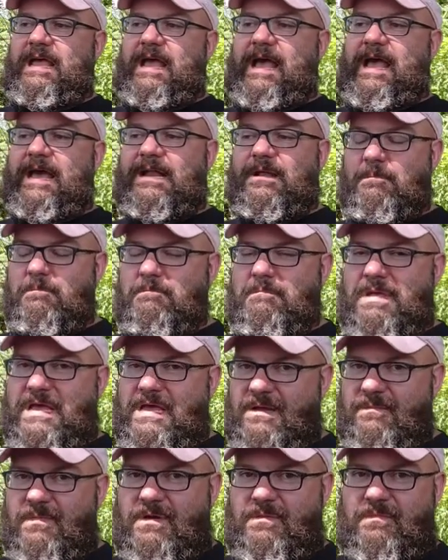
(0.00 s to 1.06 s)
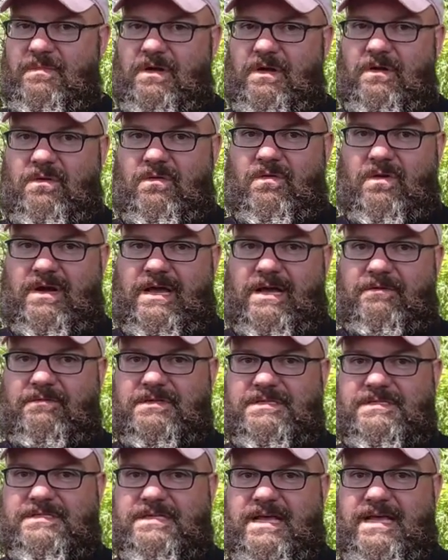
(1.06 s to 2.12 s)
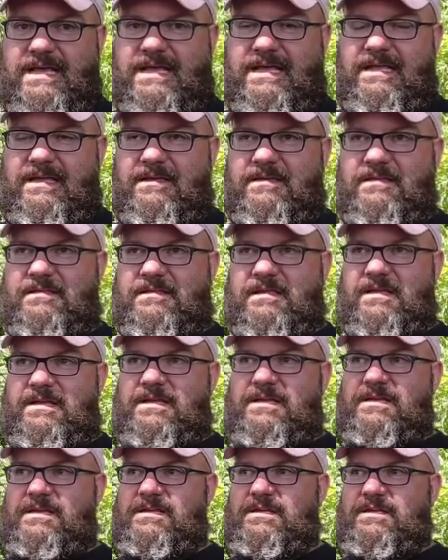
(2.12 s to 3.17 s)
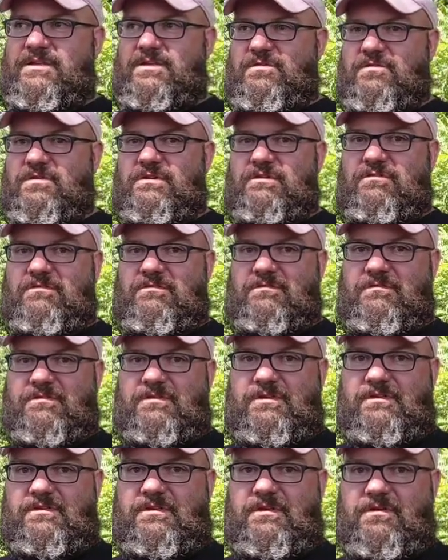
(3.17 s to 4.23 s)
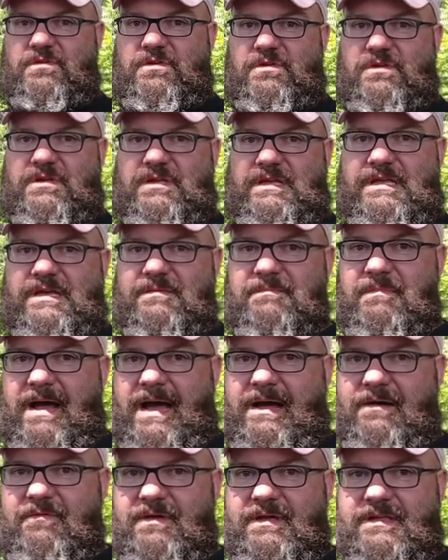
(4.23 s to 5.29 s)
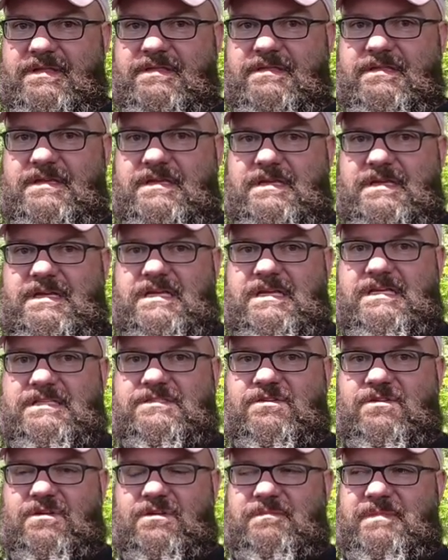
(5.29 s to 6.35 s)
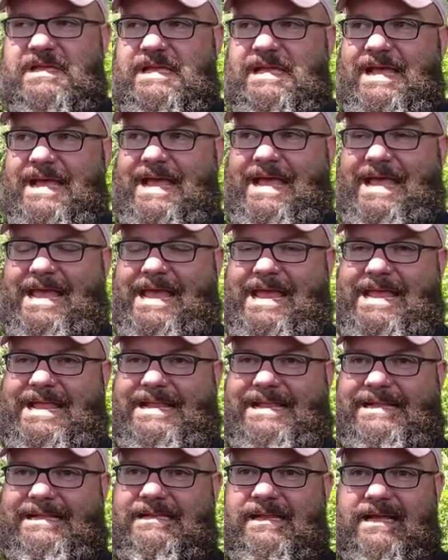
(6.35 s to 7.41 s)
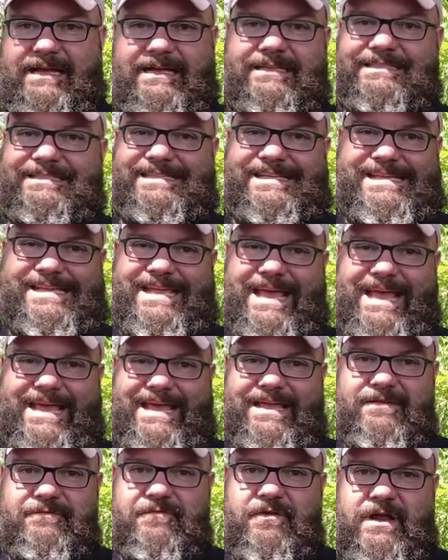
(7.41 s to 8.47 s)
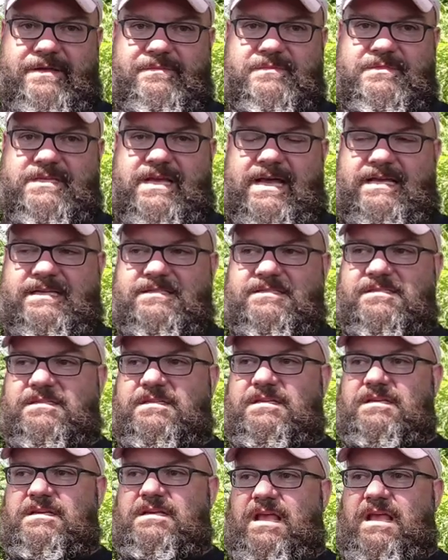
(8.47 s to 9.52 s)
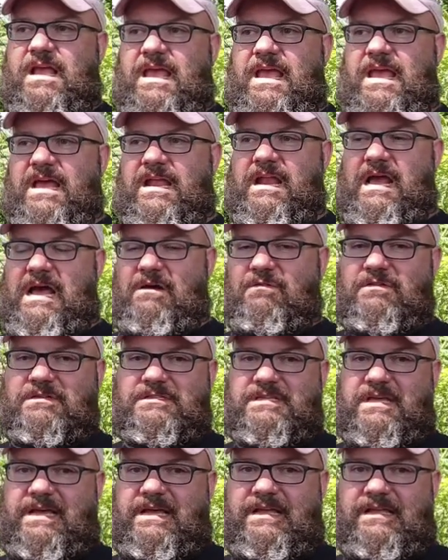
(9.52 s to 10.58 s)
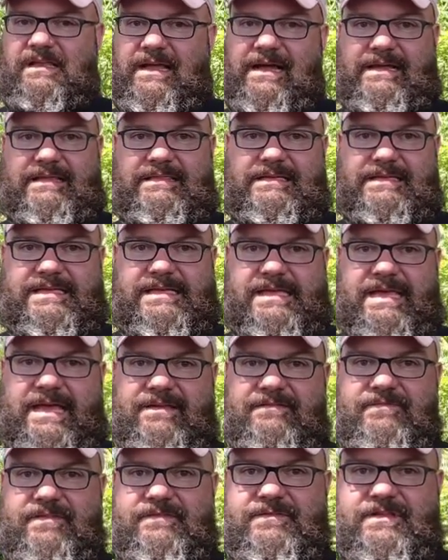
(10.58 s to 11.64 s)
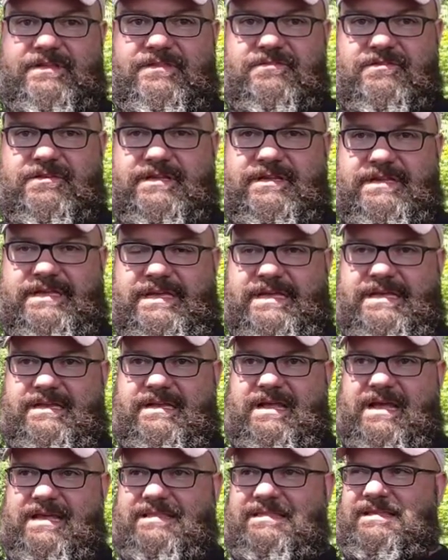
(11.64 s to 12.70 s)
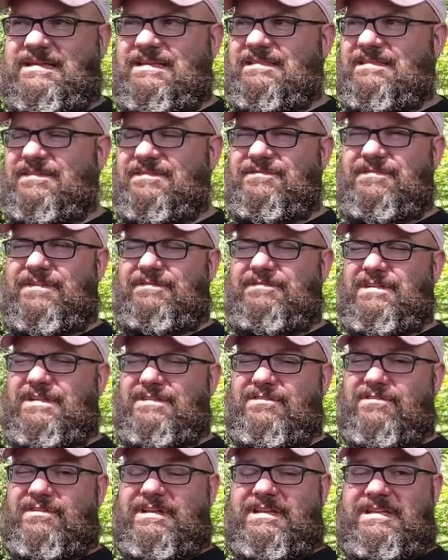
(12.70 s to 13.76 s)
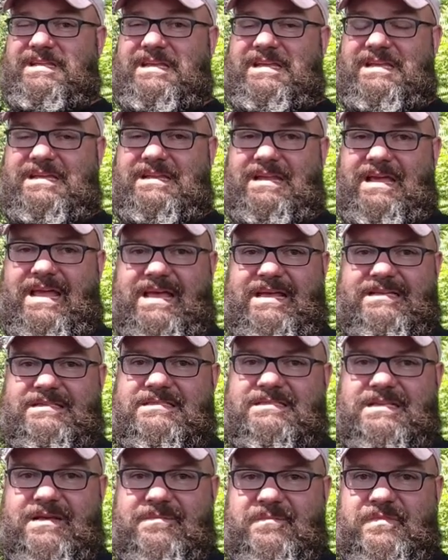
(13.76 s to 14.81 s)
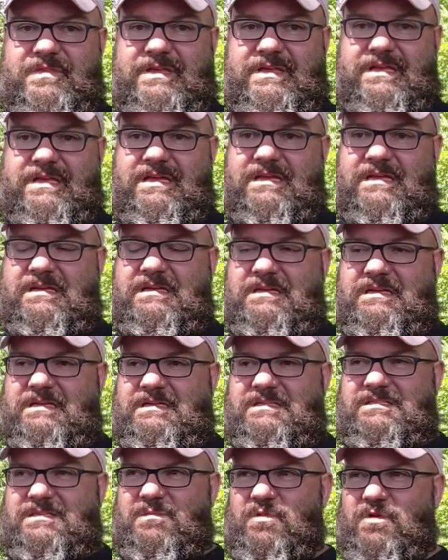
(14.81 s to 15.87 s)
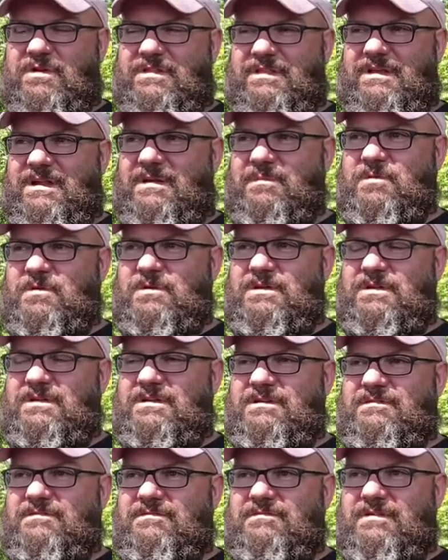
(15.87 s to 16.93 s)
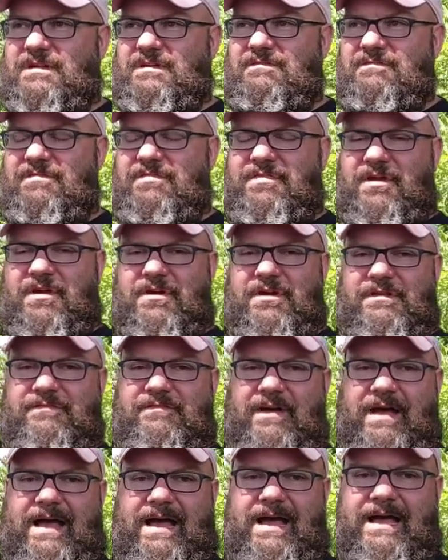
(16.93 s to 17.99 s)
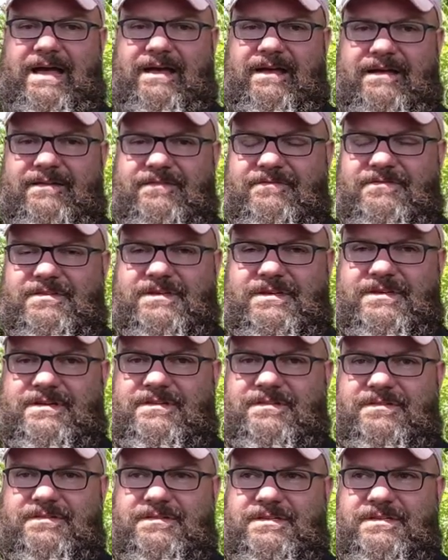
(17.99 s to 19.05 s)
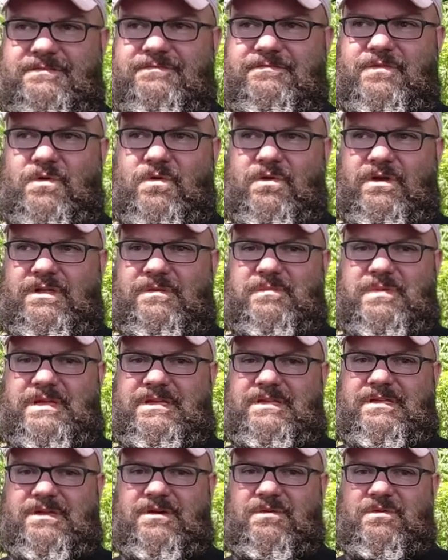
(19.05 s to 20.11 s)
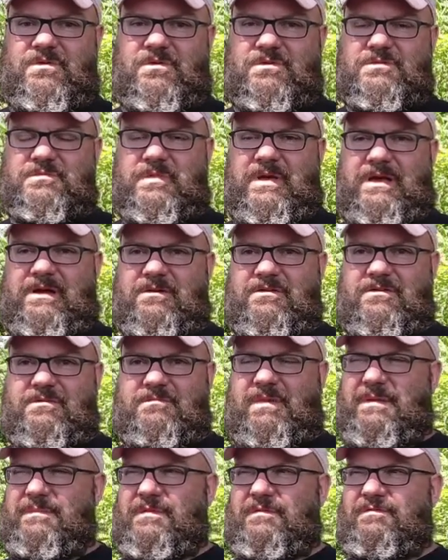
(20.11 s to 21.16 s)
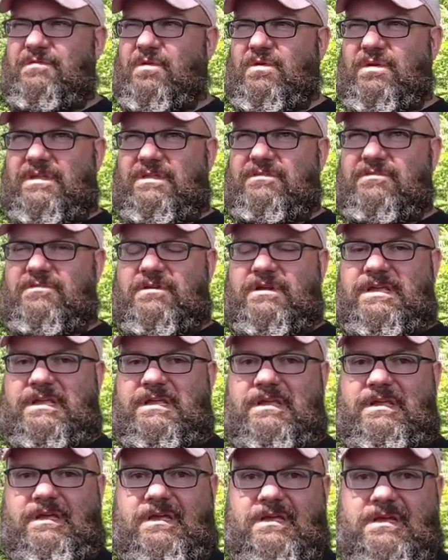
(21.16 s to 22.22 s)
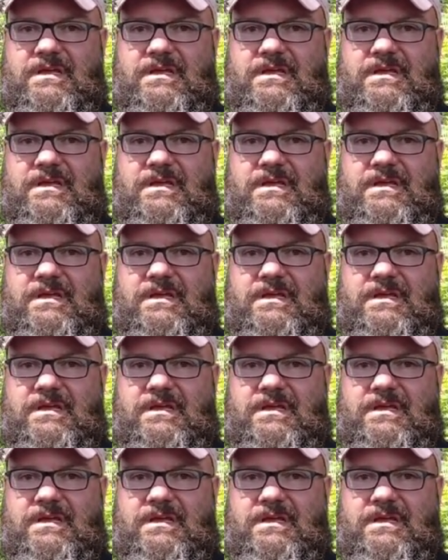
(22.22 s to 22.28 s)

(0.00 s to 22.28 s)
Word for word: At a minimum, what I would say uh, you could, you know, you could get by with is going to be a like a DK frame size, and I would say like the DK 5310. I think the 5310 has something somewhere in the neighborhood of, of 35 to to 40 PTO horsepower, maybe 43.